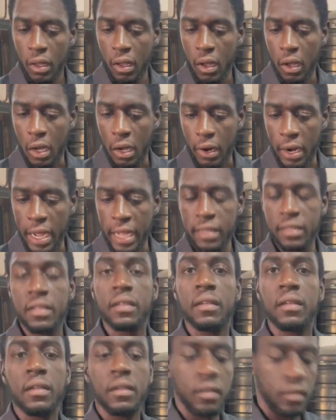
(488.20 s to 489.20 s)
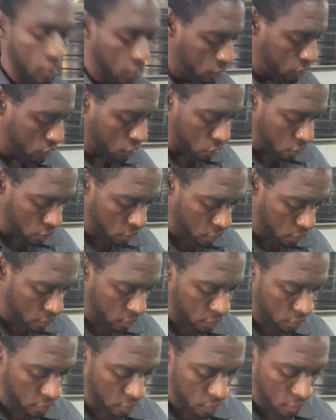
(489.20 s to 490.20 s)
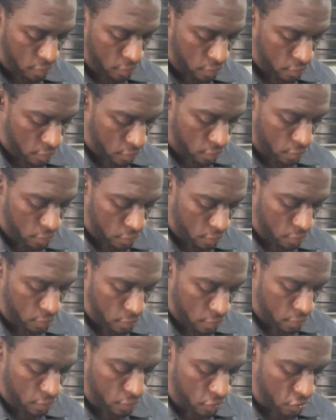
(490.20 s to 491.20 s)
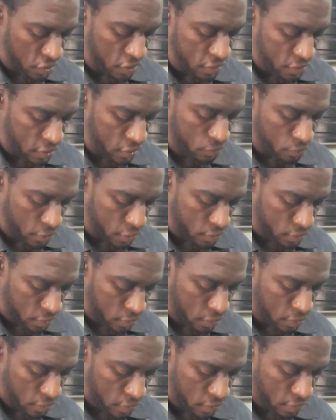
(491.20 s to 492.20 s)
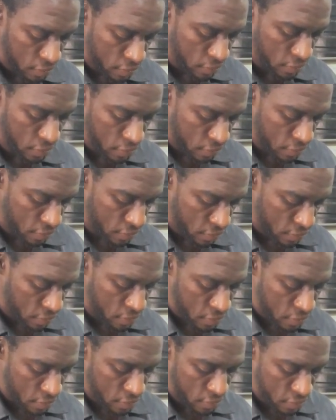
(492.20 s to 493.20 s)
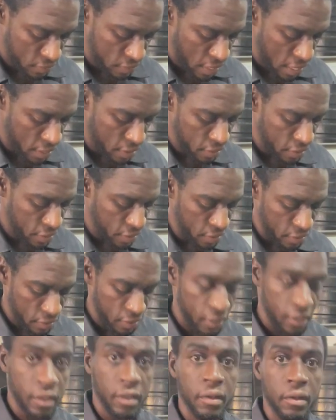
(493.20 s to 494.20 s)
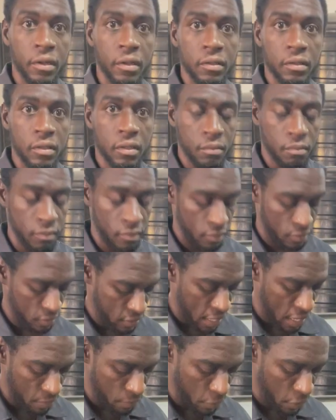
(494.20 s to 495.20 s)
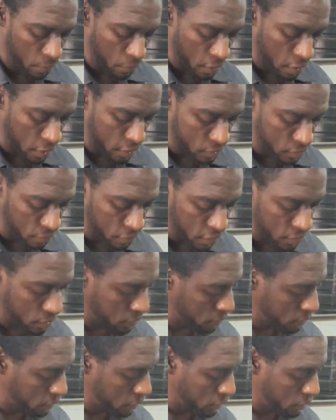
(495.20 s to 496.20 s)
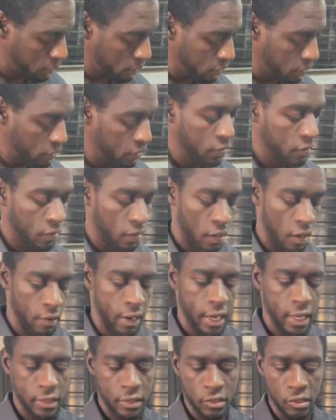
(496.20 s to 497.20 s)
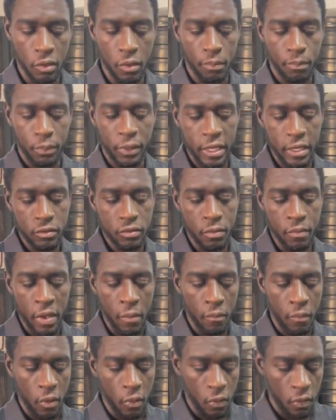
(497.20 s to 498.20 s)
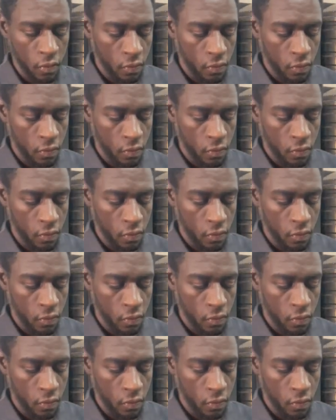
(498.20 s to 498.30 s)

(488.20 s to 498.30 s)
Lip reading: All right, so just hit it with the sandpaper a little bit. All right, so please remember,